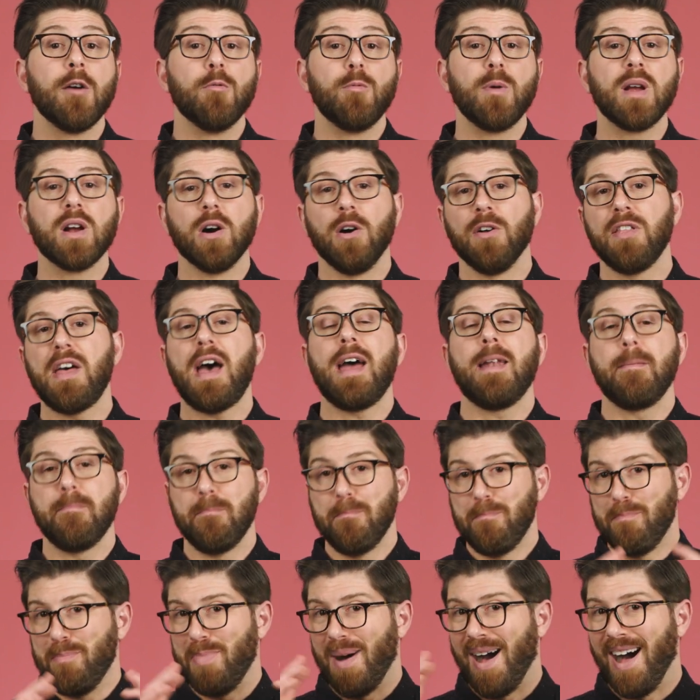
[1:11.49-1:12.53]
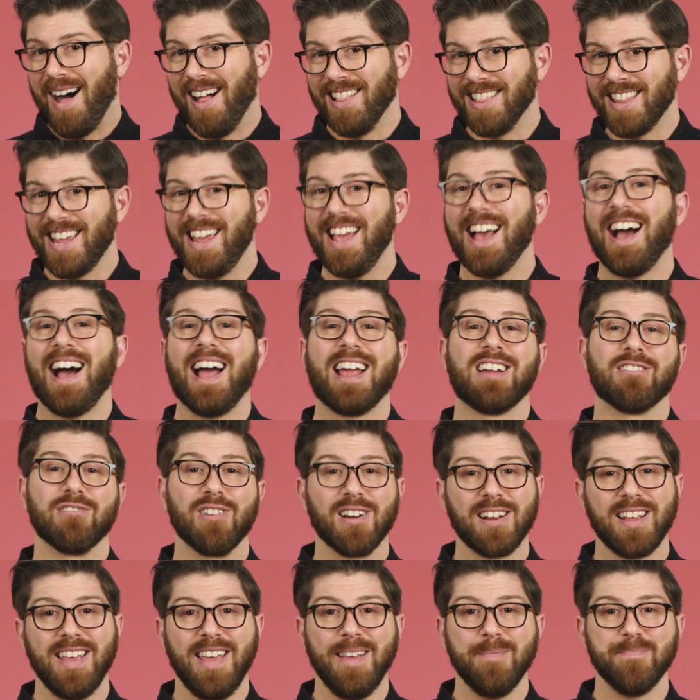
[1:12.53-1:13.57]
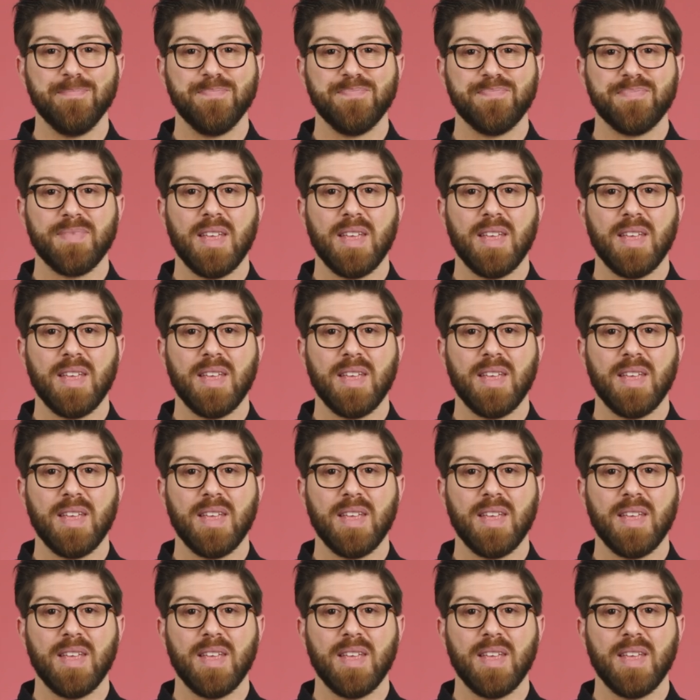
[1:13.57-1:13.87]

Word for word: we call that polyhierarchy.